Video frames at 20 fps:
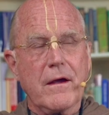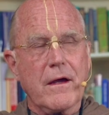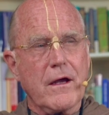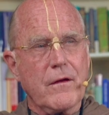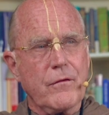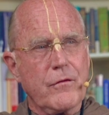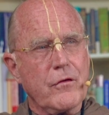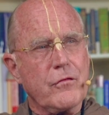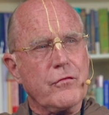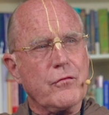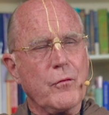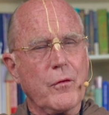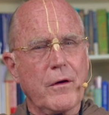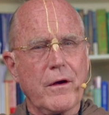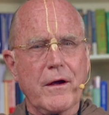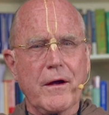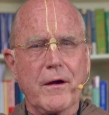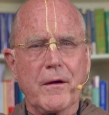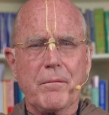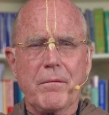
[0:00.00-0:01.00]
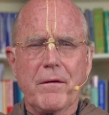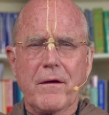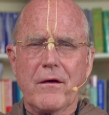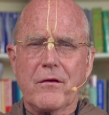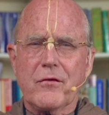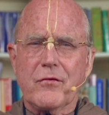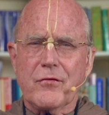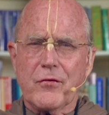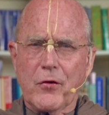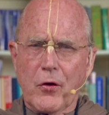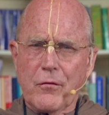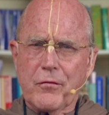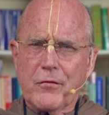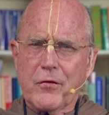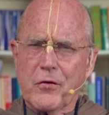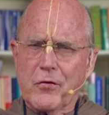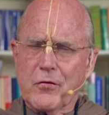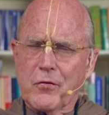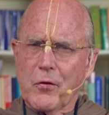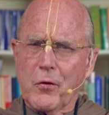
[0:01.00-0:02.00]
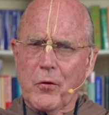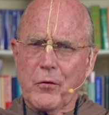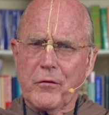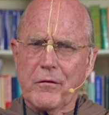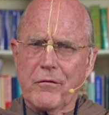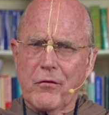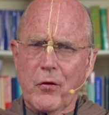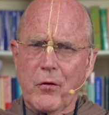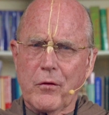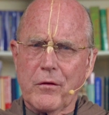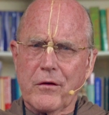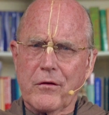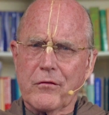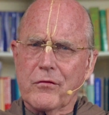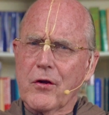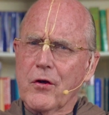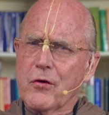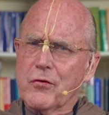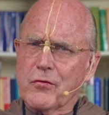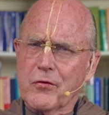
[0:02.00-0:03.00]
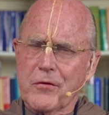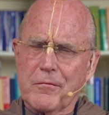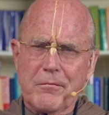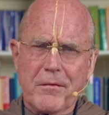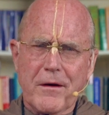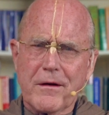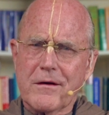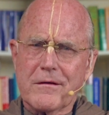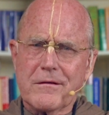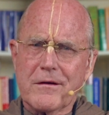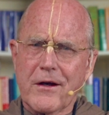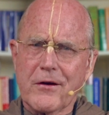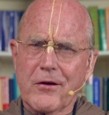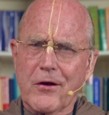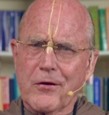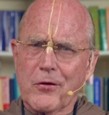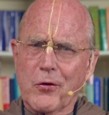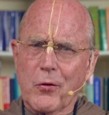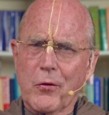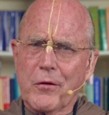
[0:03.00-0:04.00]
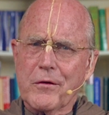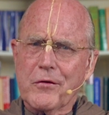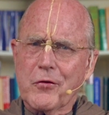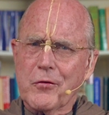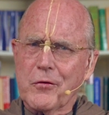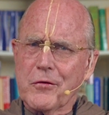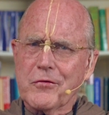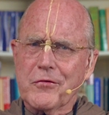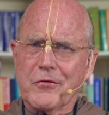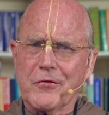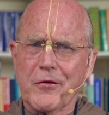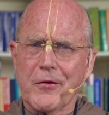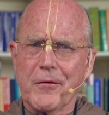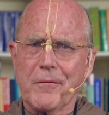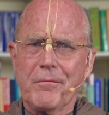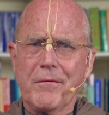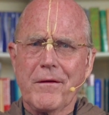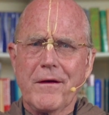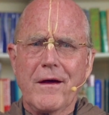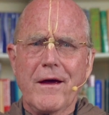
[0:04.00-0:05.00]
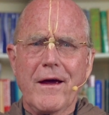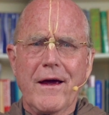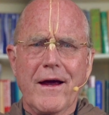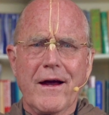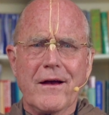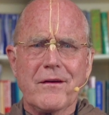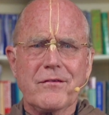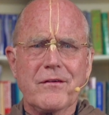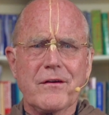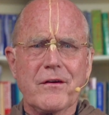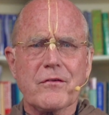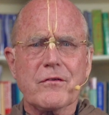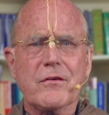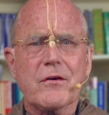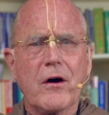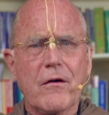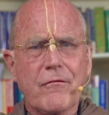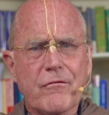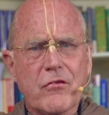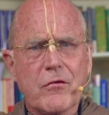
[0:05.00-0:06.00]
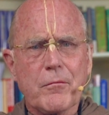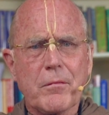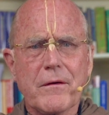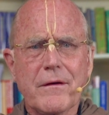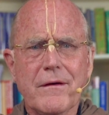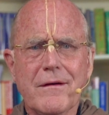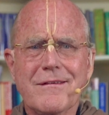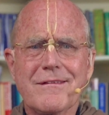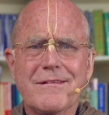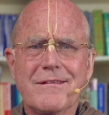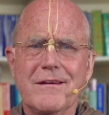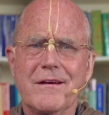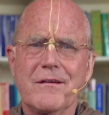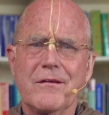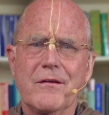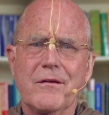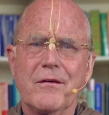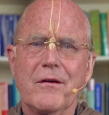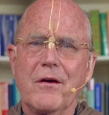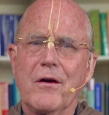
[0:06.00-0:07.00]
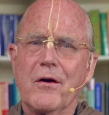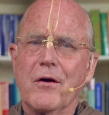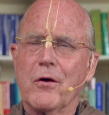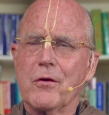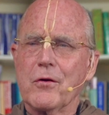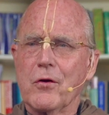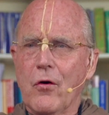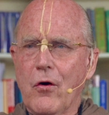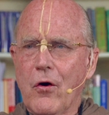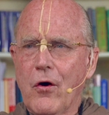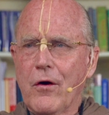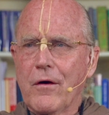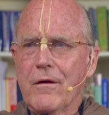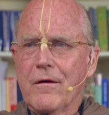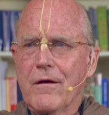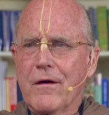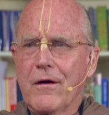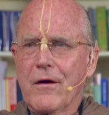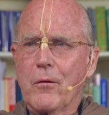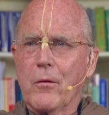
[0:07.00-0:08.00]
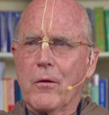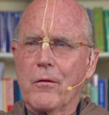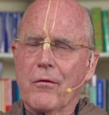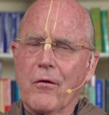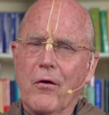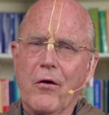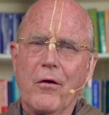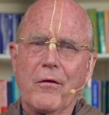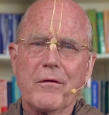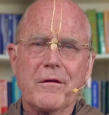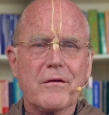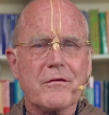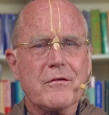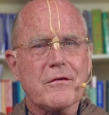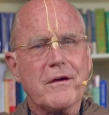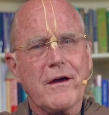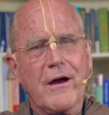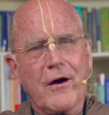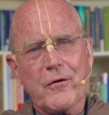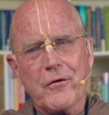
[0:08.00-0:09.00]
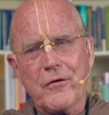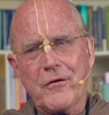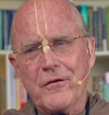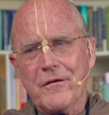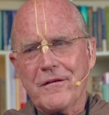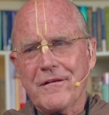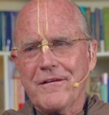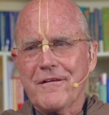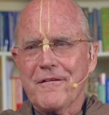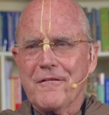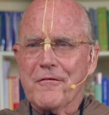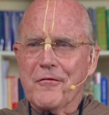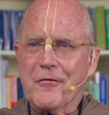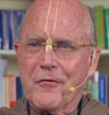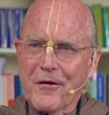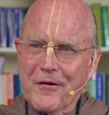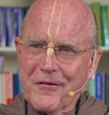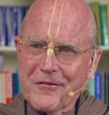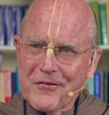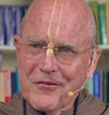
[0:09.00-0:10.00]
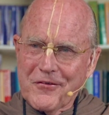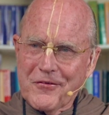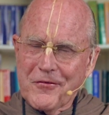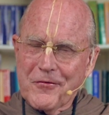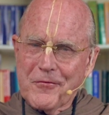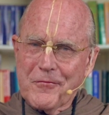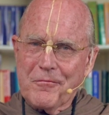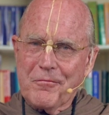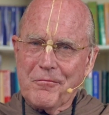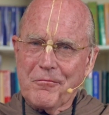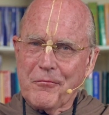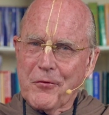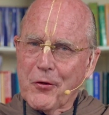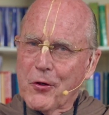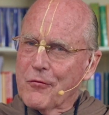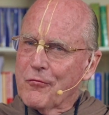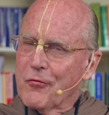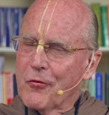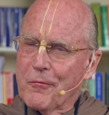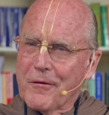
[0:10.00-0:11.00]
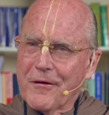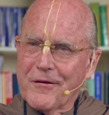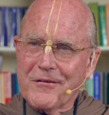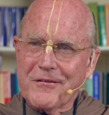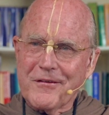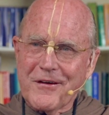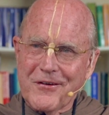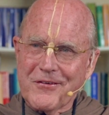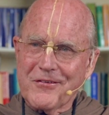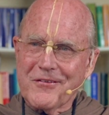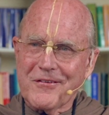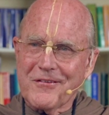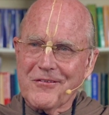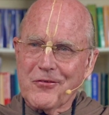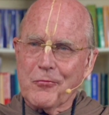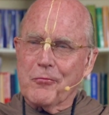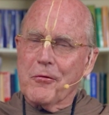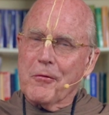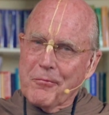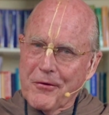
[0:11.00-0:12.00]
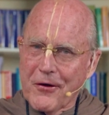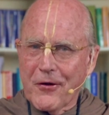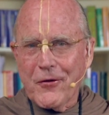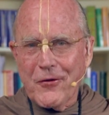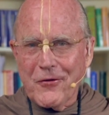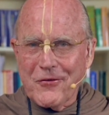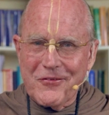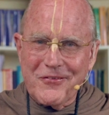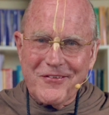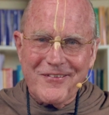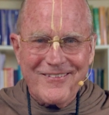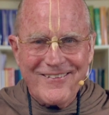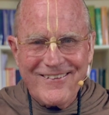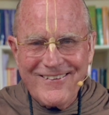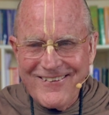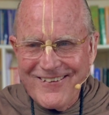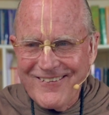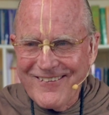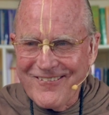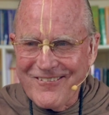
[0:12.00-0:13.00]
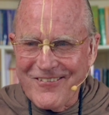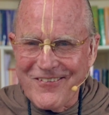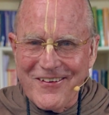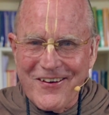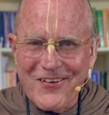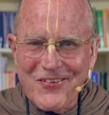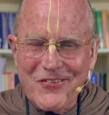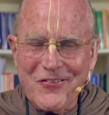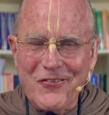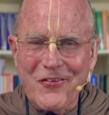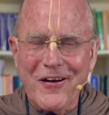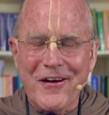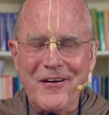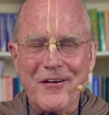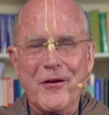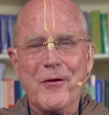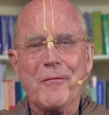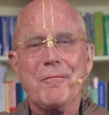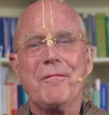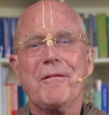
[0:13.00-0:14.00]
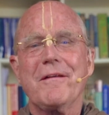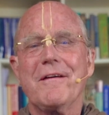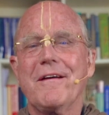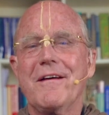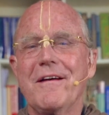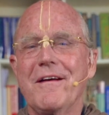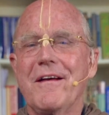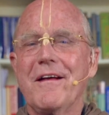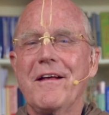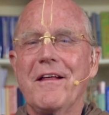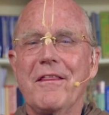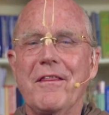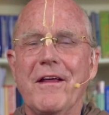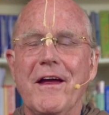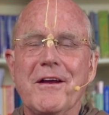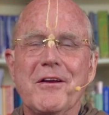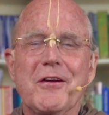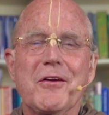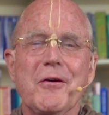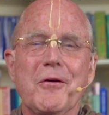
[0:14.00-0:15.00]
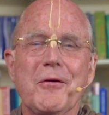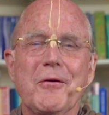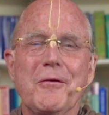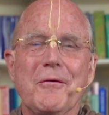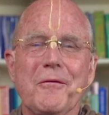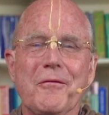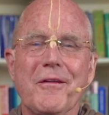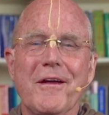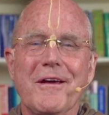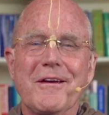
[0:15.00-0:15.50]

In this way, self-controlled devotees should meditate on Lord Krishna as he is comfortably seated along with all his cowherd friends." Beautiful meditation to prepare us for next Friday. Thank you